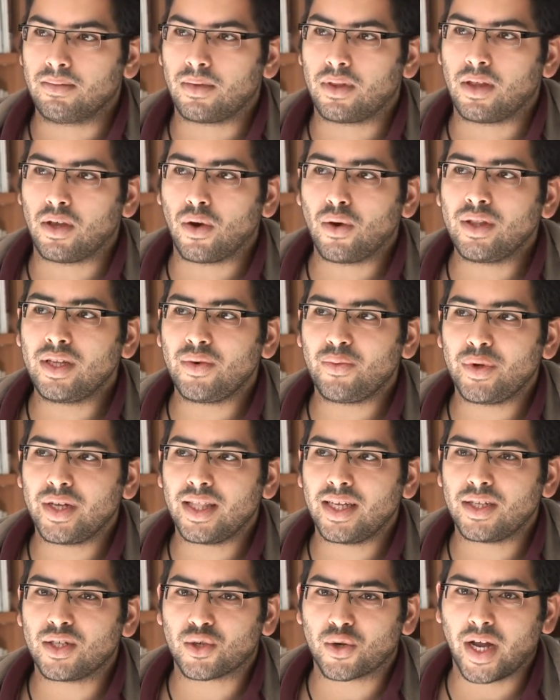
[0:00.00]
The only
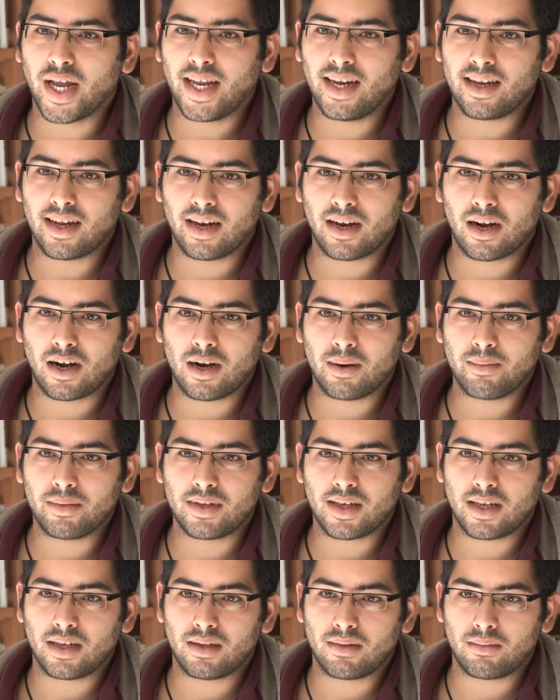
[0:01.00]
really trained and
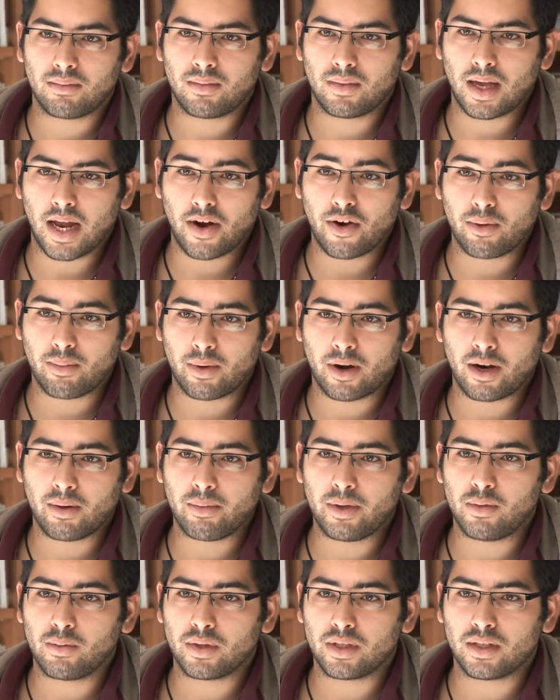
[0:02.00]
armed Arab
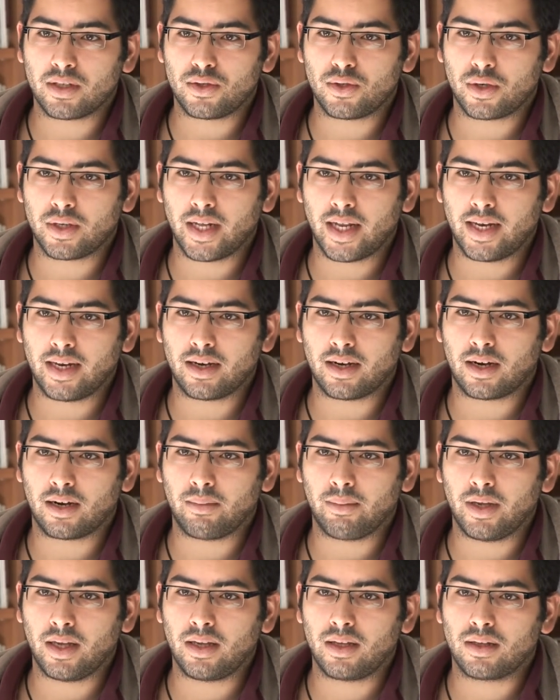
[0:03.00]
army was the Jordanian
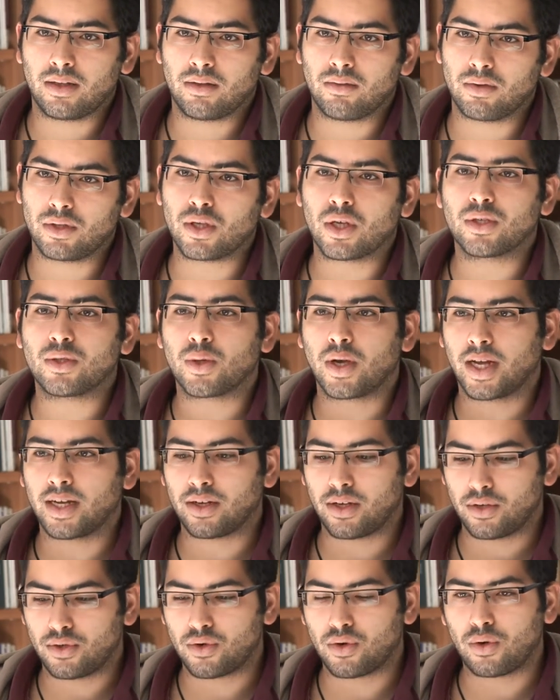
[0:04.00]
army, which also had
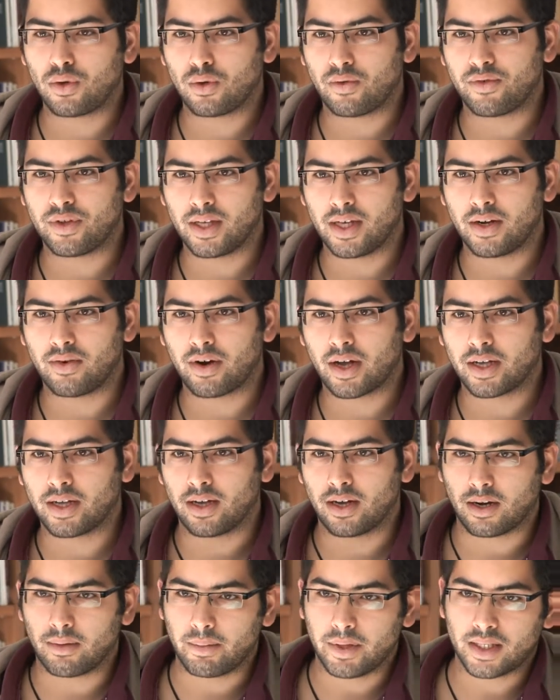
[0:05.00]
control over the
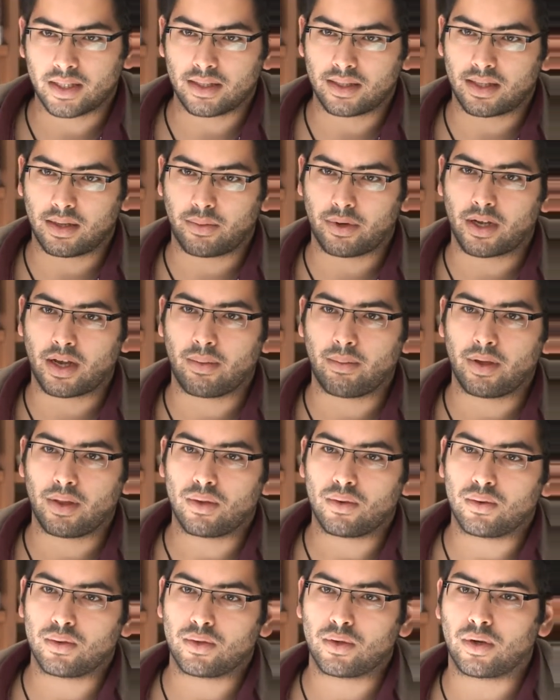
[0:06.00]
Iraqi army since they were coming
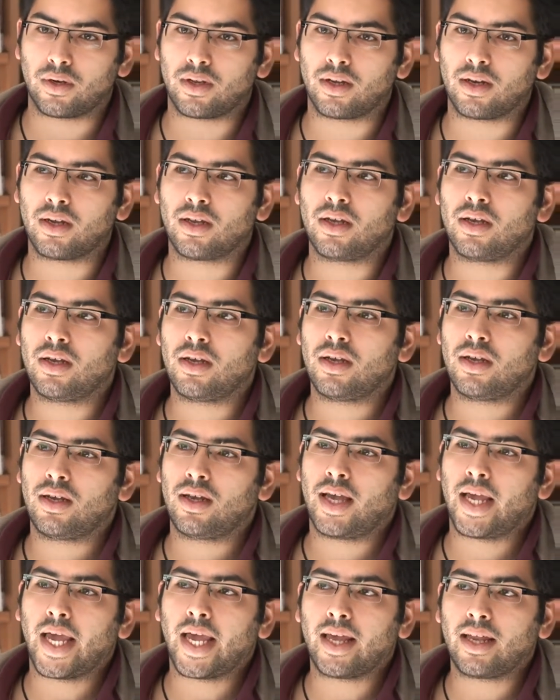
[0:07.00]
through Jordan.
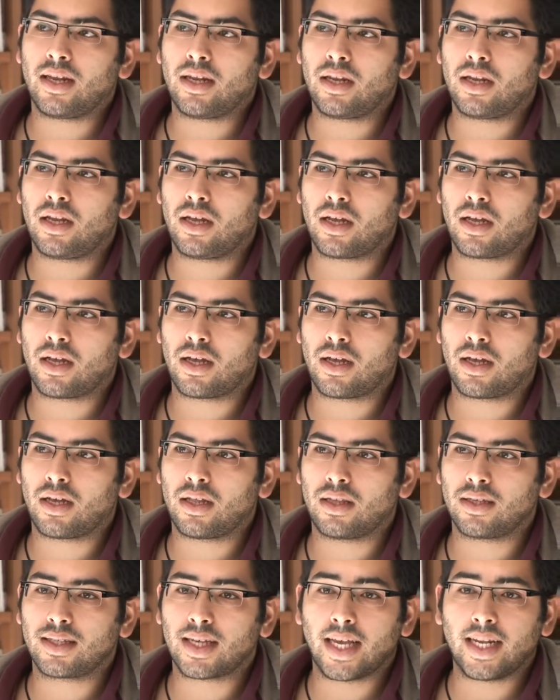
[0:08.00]
And
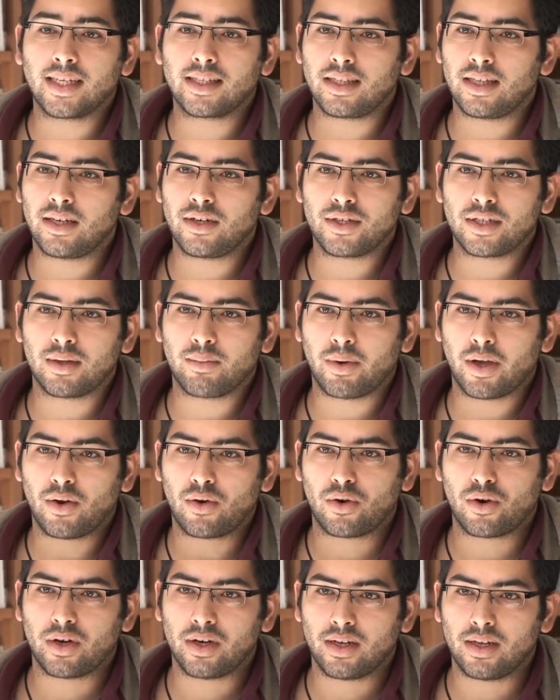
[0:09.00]
the Zionist leadership had
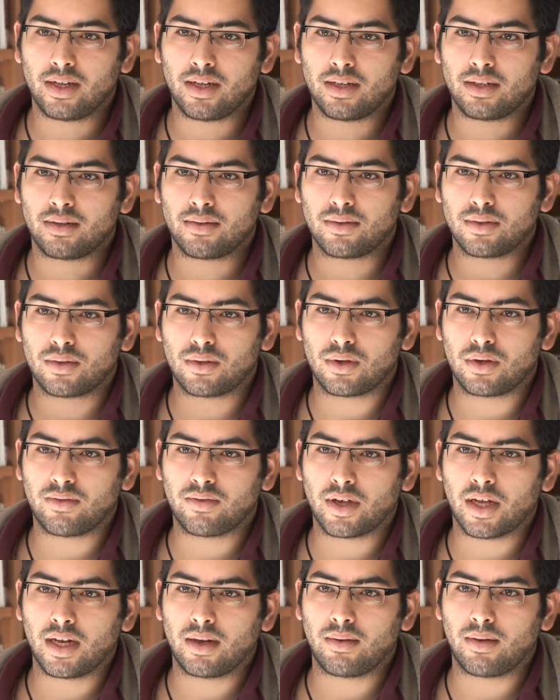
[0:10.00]
already sort of
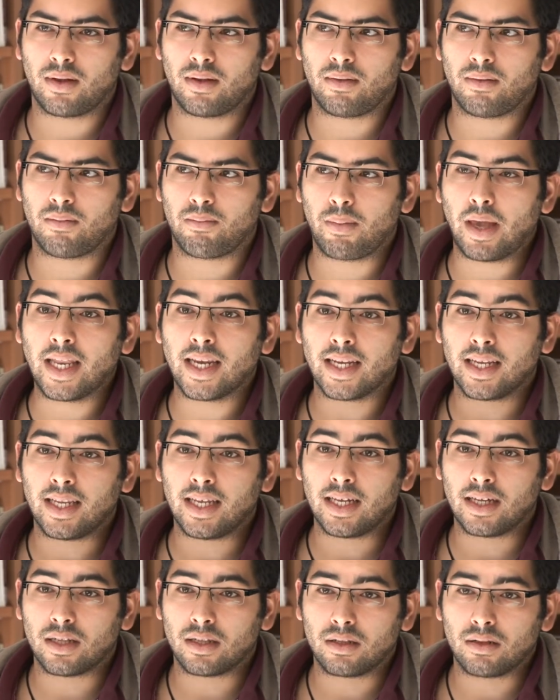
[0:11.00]
made a
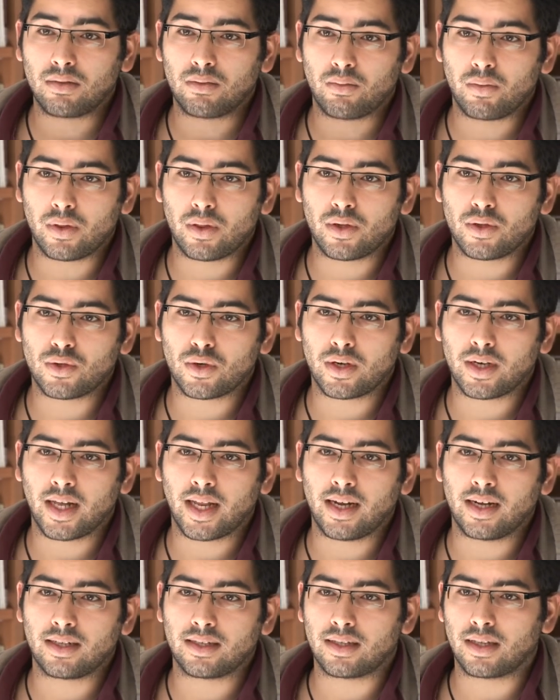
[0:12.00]
deal with the
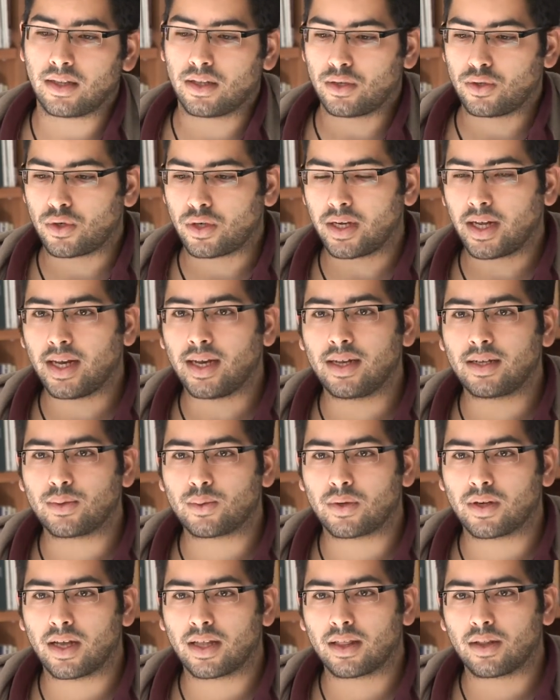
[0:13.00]
Jordanians, that the Jordanians
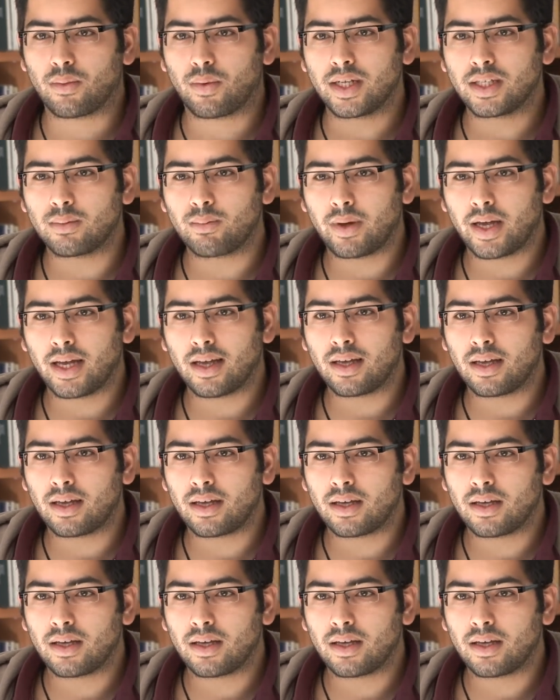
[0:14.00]
would get the West Bank